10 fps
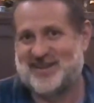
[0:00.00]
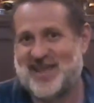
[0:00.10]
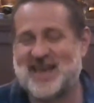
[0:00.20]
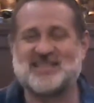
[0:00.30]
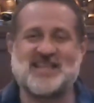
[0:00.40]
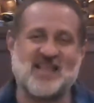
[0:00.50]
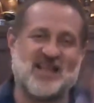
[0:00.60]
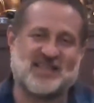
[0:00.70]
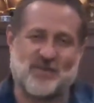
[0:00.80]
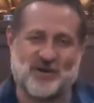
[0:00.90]
And it's not
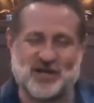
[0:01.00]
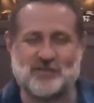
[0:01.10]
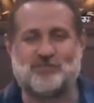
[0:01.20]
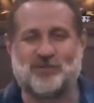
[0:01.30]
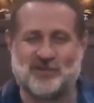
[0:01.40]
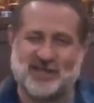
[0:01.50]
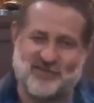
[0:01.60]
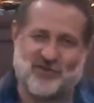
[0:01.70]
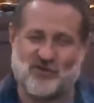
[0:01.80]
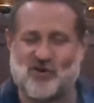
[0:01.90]
like they were going to
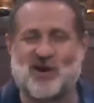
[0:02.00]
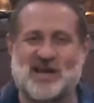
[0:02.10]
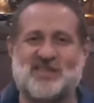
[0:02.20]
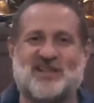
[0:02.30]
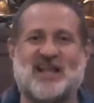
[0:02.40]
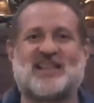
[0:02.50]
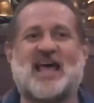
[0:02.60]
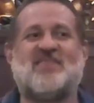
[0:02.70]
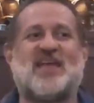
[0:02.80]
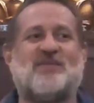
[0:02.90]
believe her or anything like
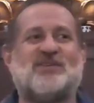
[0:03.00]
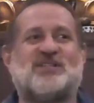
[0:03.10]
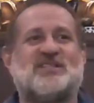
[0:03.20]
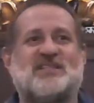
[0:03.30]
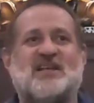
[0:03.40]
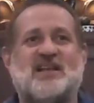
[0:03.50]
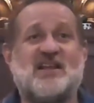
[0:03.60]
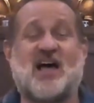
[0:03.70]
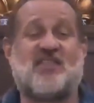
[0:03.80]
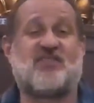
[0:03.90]
that. They were just
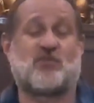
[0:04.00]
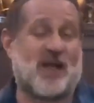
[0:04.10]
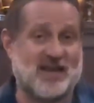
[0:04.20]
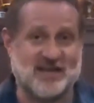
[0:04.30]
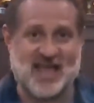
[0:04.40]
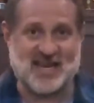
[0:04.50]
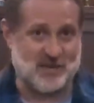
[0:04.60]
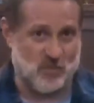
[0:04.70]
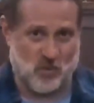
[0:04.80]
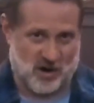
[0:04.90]
not threatened
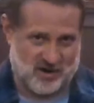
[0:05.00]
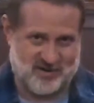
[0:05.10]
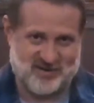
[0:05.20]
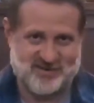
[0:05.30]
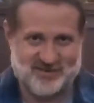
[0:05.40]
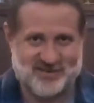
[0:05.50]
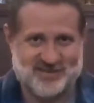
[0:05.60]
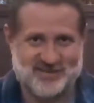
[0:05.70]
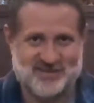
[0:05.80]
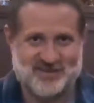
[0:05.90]
anymore
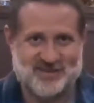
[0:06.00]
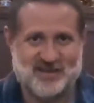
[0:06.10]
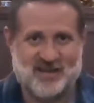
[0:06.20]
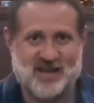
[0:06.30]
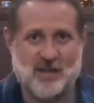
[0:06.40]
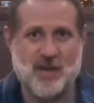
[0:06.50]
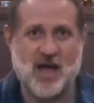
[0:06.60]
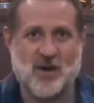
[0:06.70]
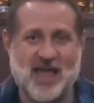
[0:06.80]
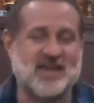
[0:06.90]

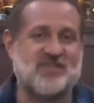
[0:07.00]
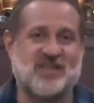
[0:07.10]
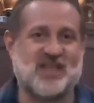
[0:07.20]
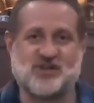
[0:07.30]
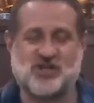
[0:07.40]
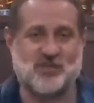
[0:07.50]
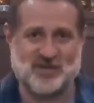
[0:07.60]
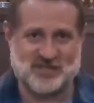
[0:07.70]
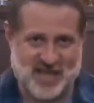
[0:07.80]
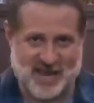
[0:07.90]
about anything that she
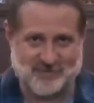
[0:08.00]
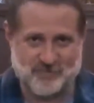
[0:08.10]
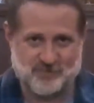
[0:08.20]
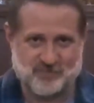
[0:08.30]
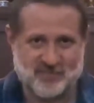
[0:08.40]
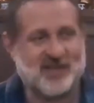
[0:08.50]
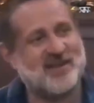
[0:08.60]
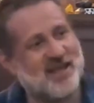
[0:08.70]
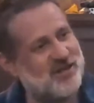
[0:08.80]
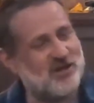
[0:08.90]
was saying. Like,
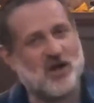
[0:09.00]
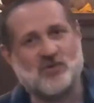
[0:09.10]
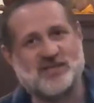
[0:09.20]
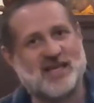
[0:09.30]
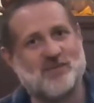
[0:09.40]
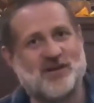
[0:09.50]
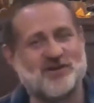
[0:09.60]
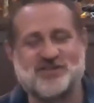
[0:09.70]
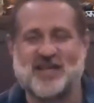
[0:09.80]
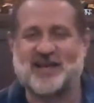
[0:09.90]
yeah, you can go say what
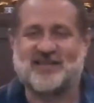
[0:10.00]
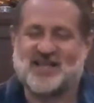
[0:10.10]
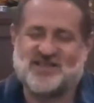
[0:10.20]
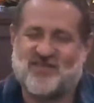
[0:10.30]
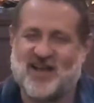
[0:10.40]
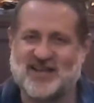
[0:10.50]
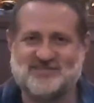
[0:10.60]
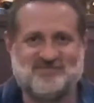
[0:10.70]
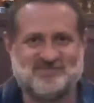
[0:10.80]
you're saying, and that's fine.